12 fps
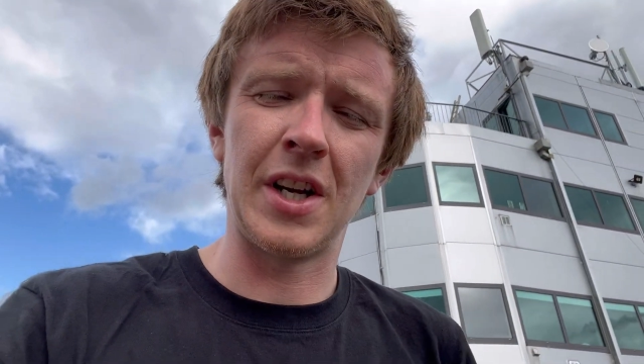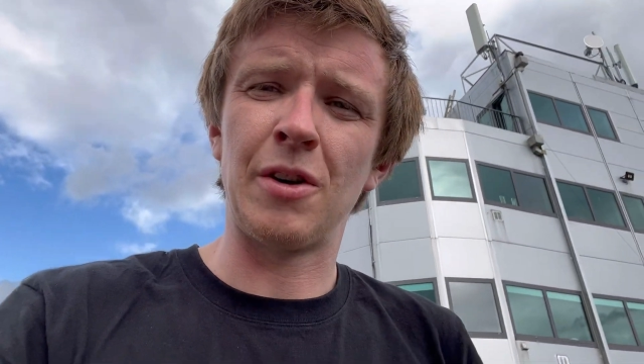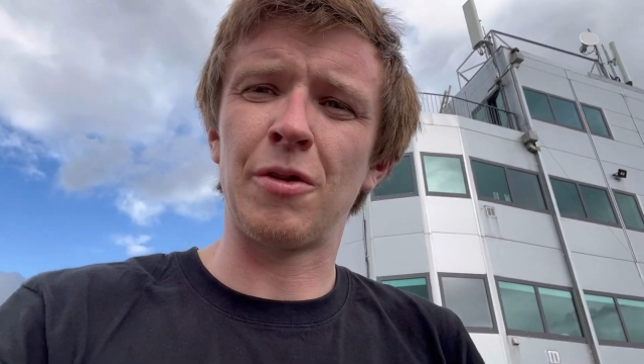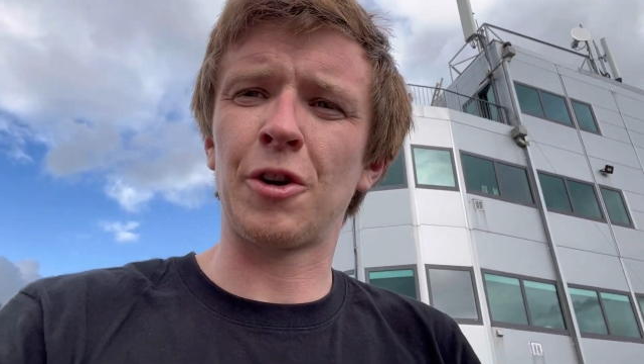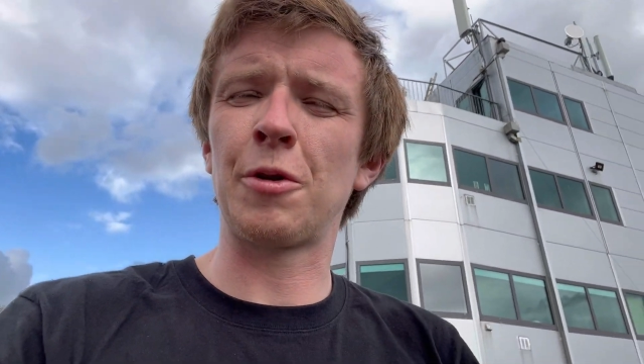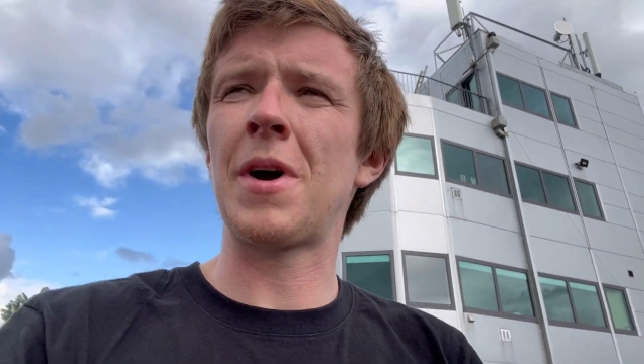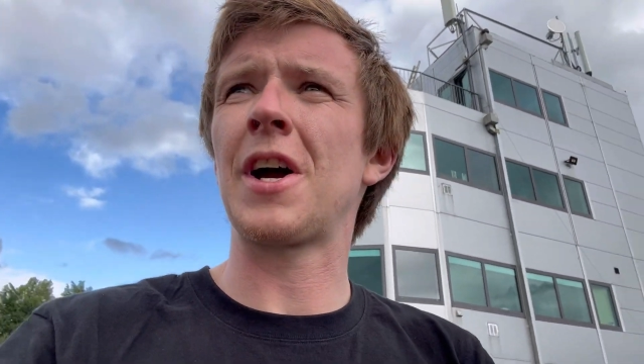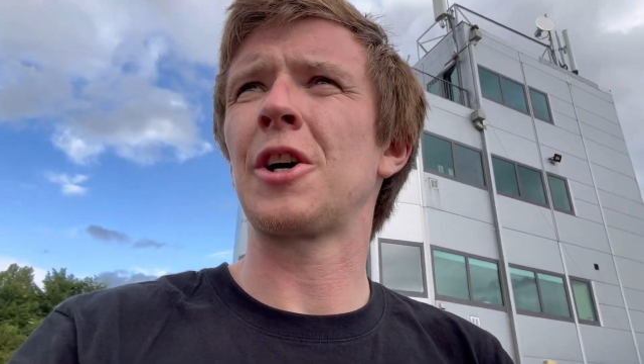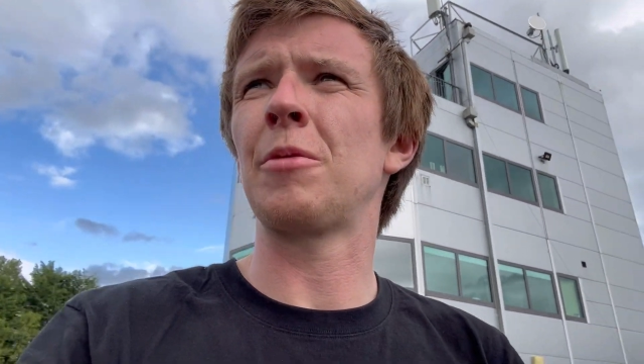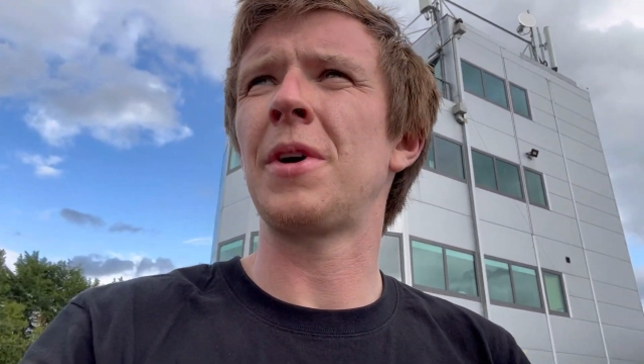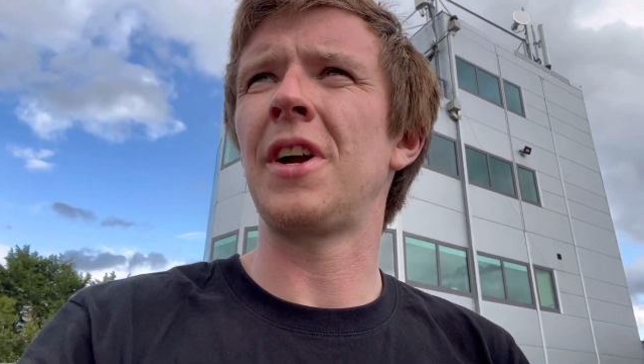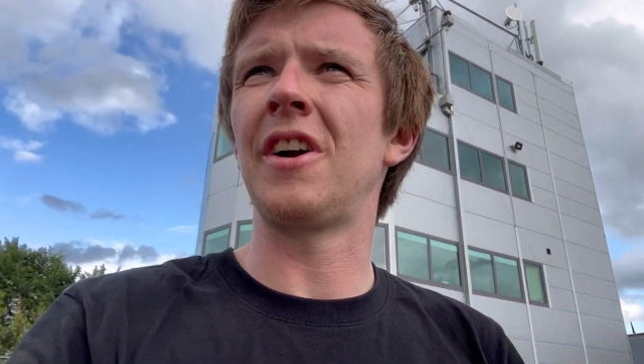We're going to pack
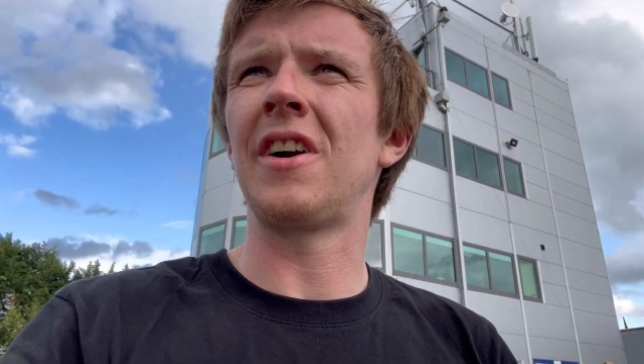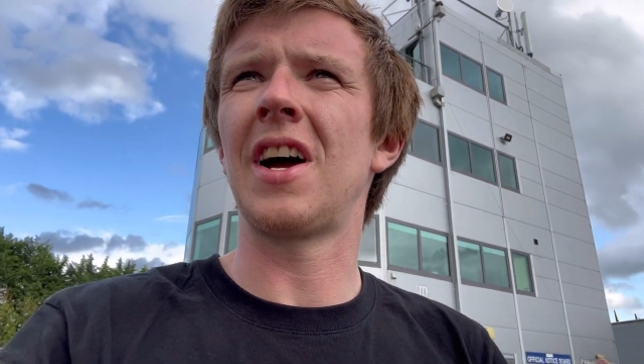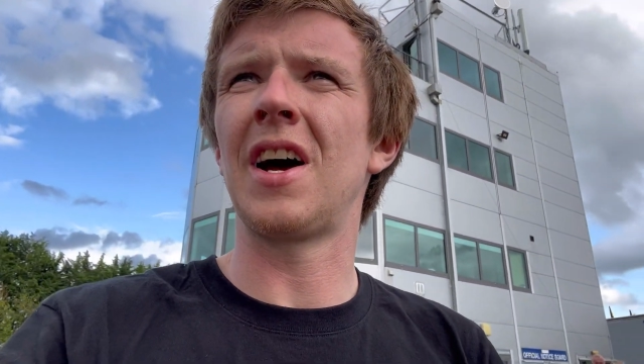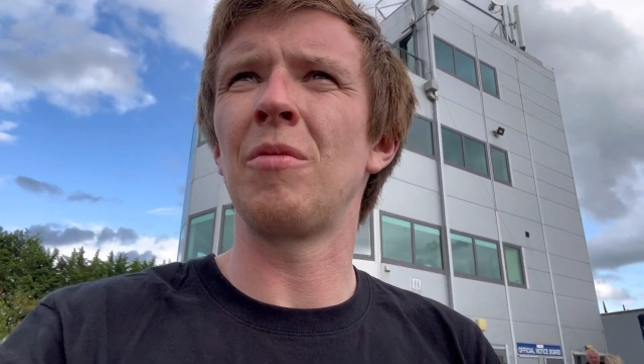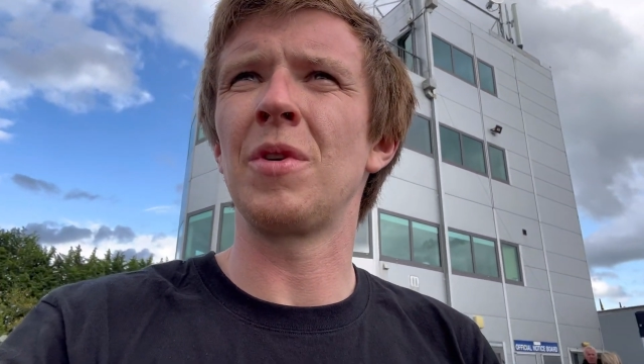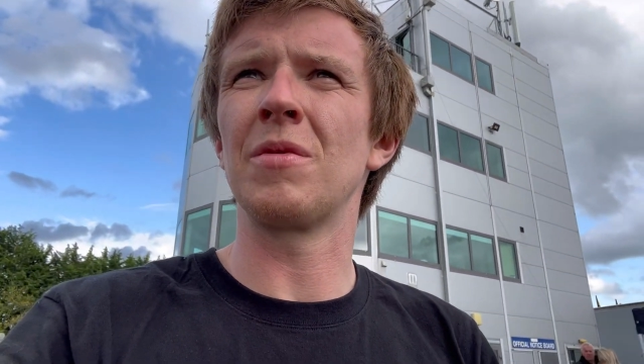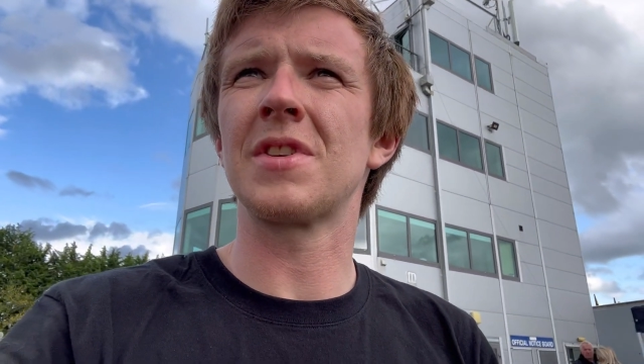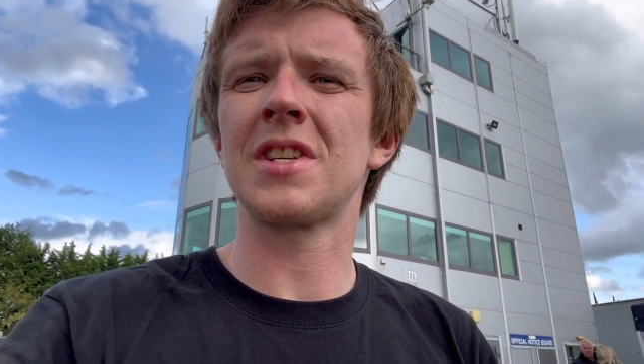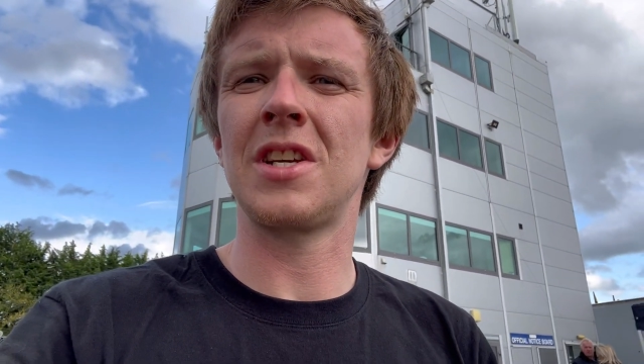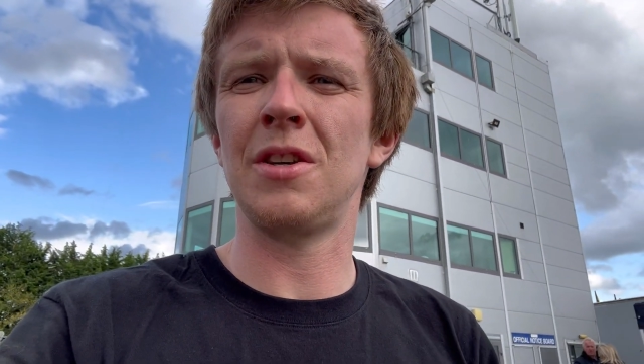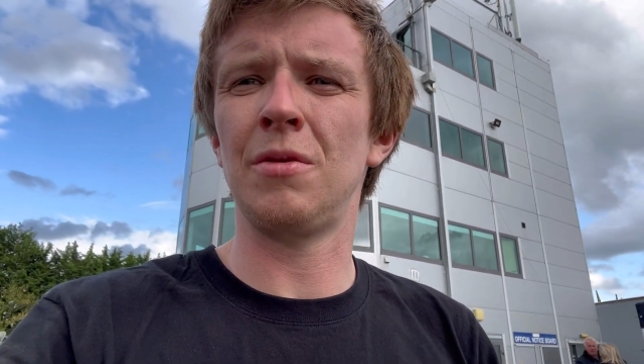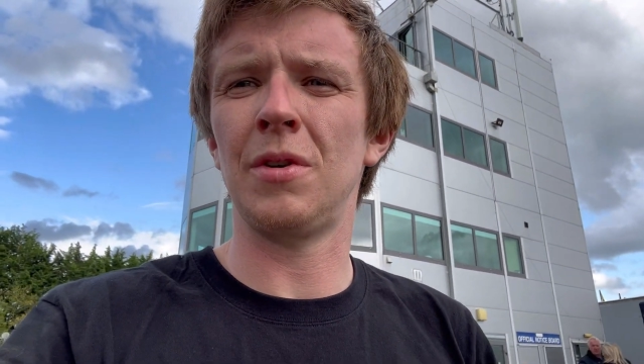up here, and we will
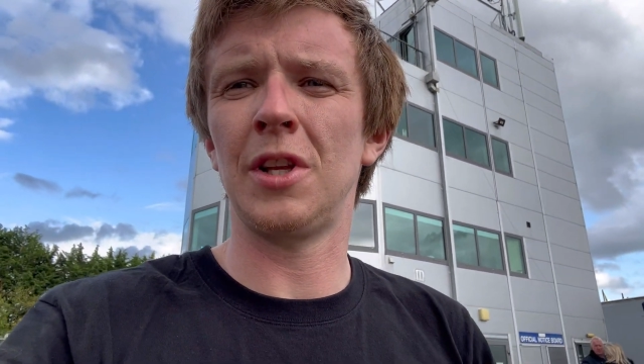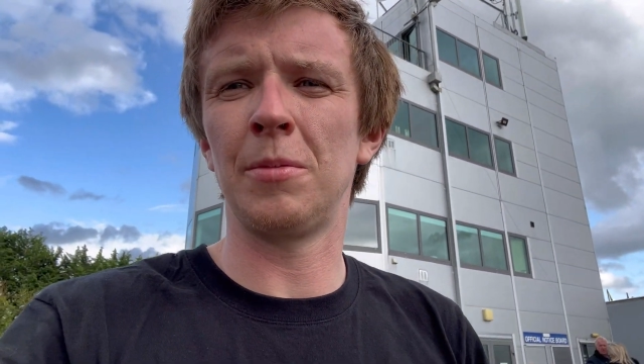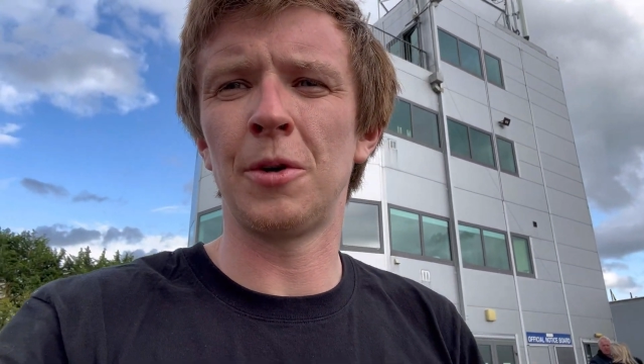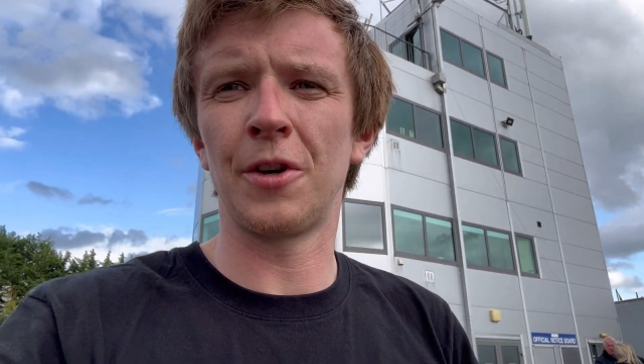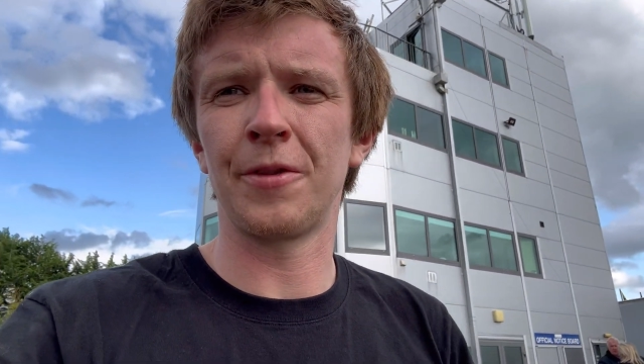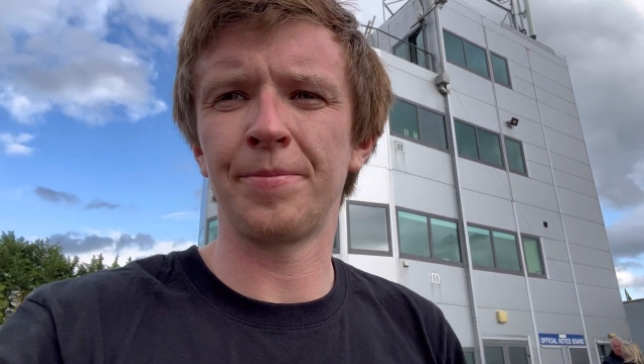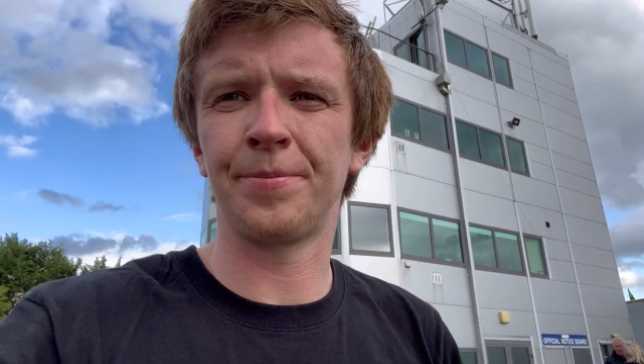see you in the morning.